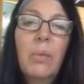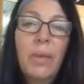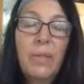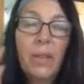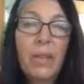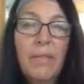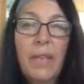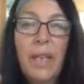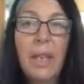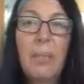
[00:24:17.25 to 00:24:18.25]
We have an
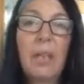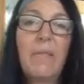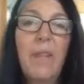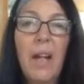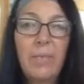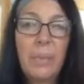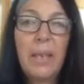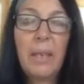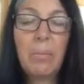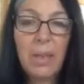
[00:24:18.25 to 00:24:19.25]
11 a.m. and a 5
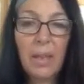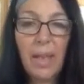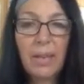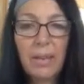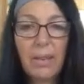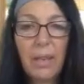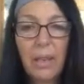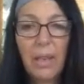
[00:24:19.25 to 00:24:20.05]
p.m. class.